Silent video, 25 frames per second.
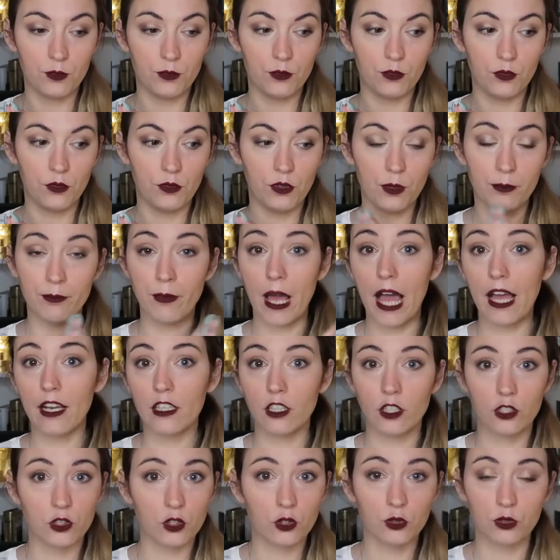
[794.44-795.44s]

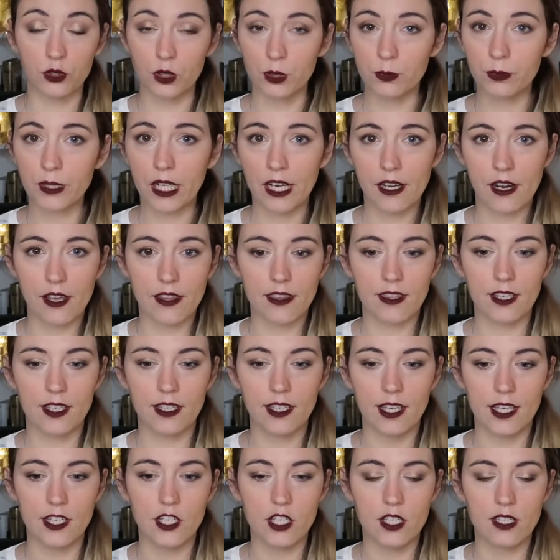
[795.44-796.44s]
rebellion group kind of
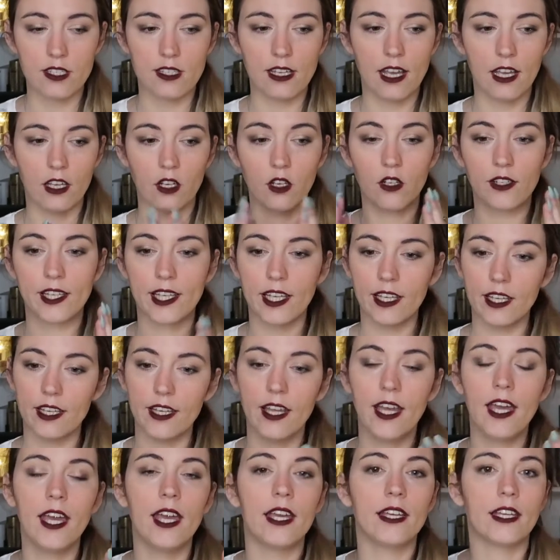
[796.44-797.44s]
thing, and she's like, okay,
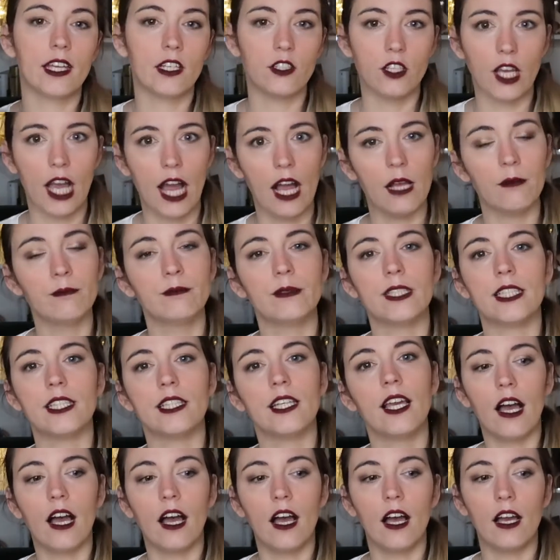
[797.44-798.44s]
can you help me
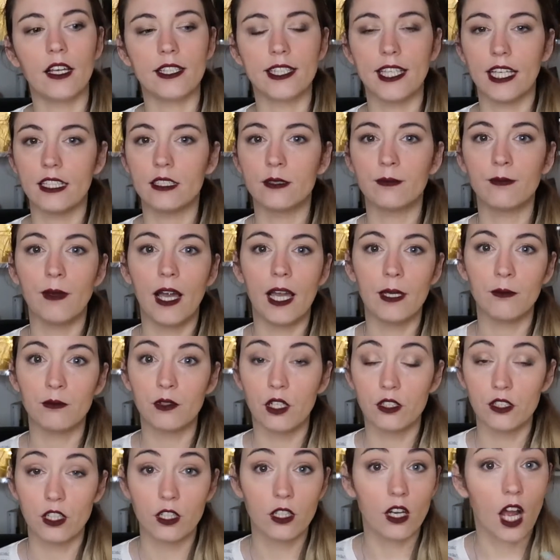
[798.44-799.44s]
get my
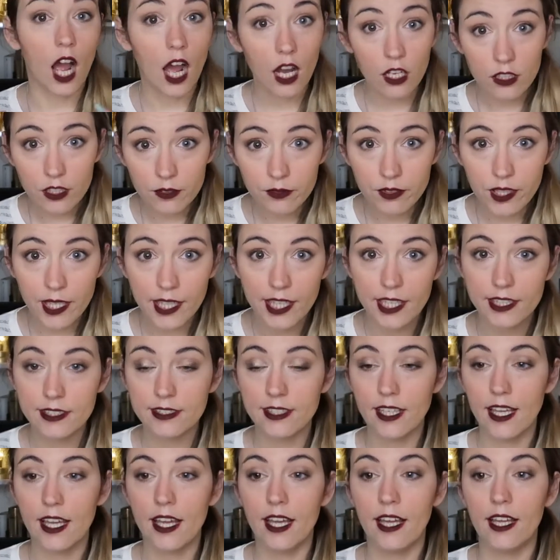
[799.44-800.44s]
brother out of it?
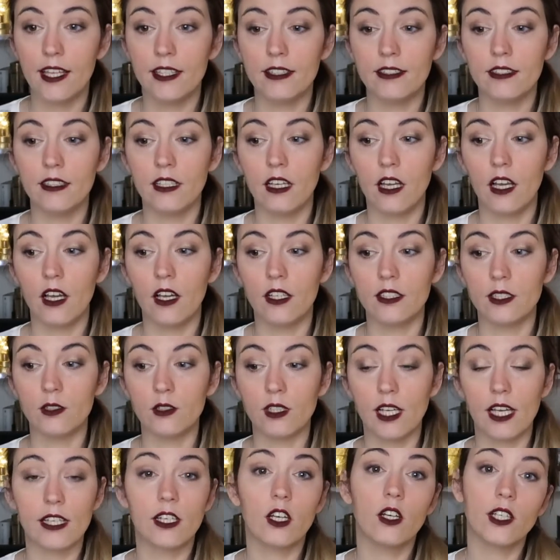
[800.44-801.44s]
And they were
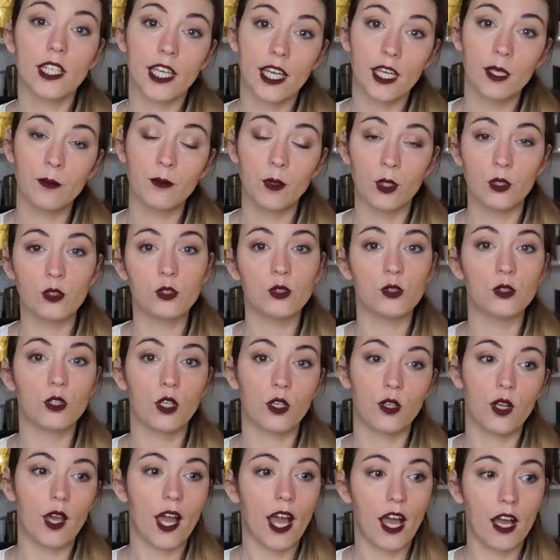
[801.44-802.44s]
like, okay, but you're
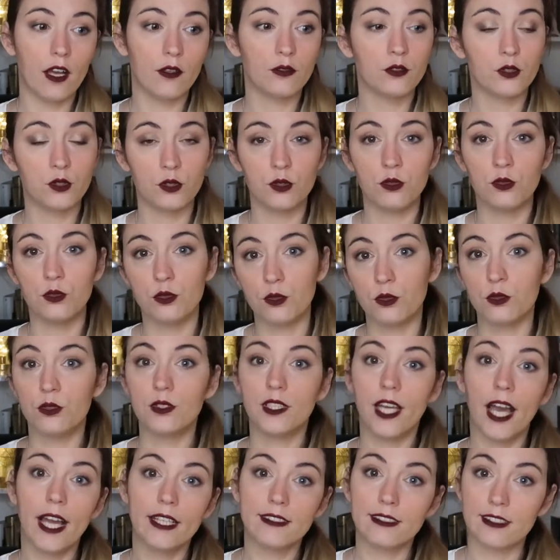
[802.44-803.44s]
gonna have to do
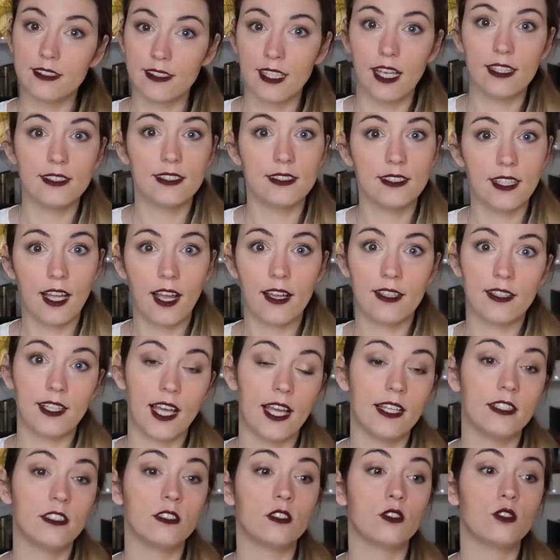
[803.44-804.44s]
that and that and that.
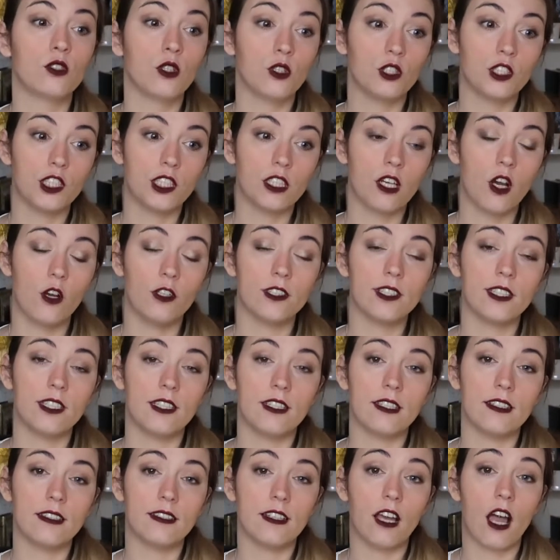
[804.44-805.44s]
And so she goes
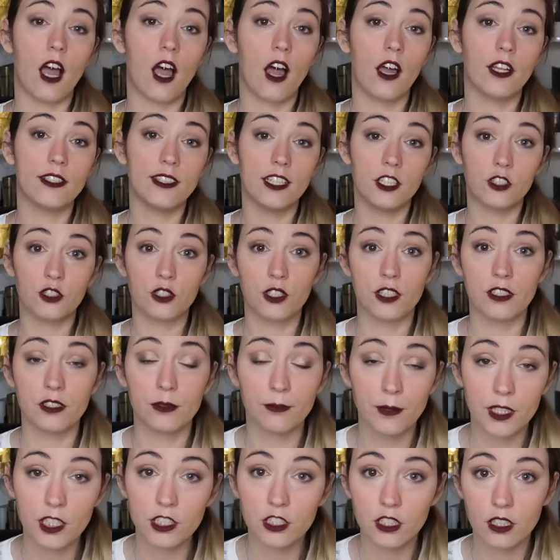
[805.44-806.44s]
in a dangerous
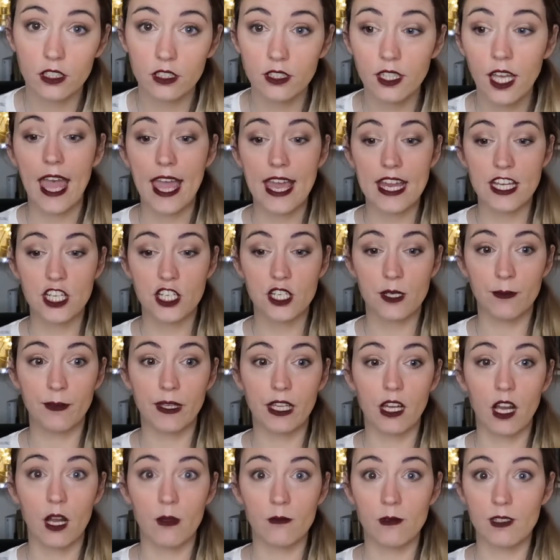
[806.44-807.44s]
mission and she
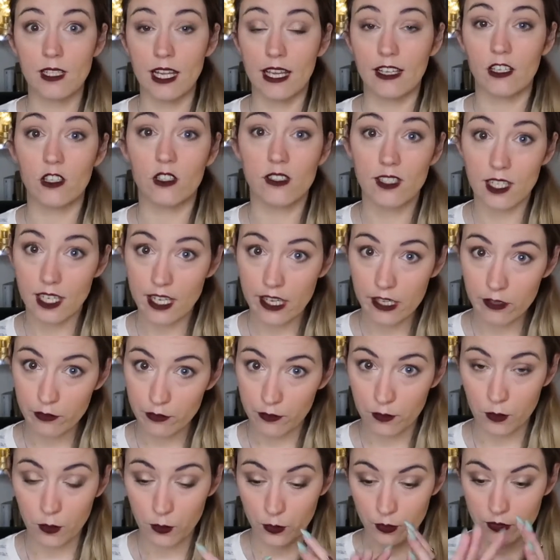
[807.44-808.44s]
becomes like a slave
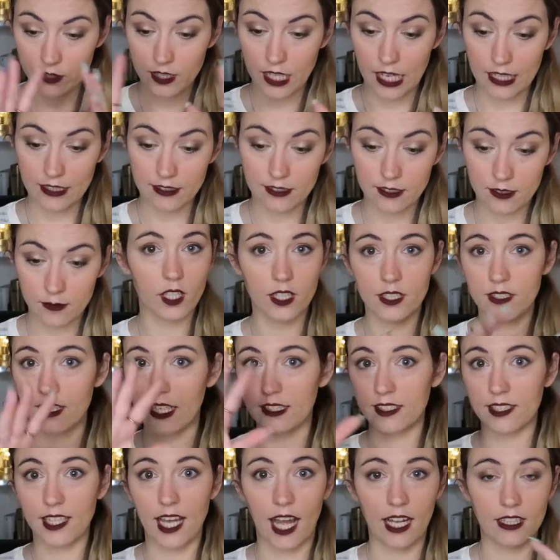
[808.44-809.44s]
for that in
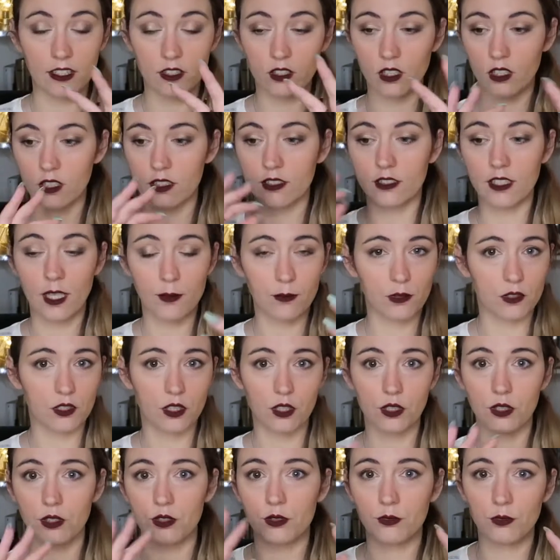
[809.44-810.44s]
that castle
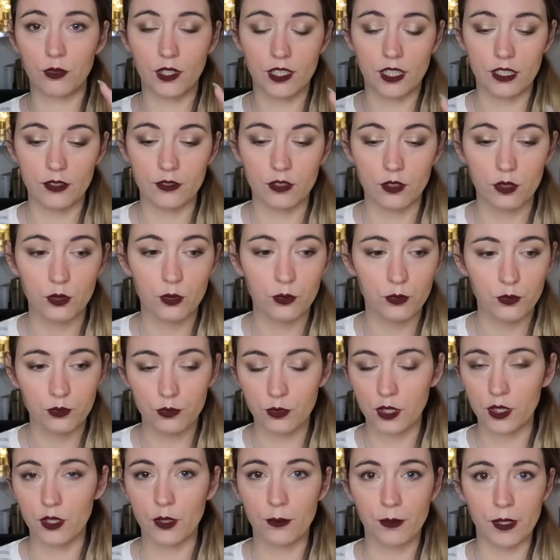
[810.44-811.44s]
neighborhood whatever,
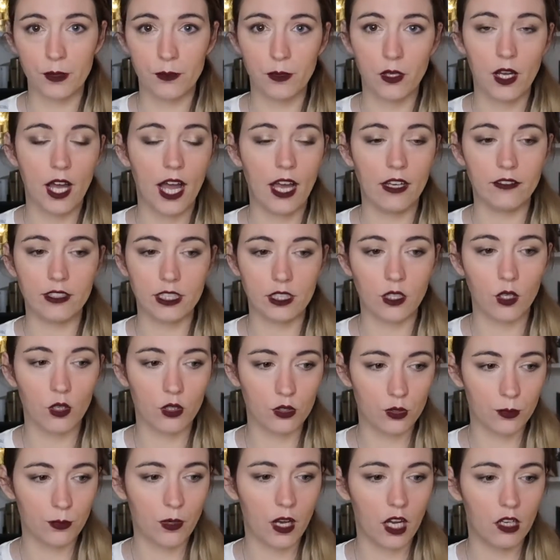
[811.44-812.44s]
with the people having all
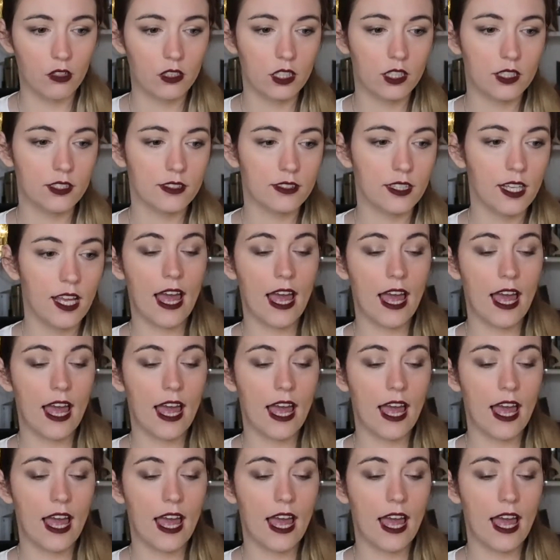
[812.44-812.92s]
the powers.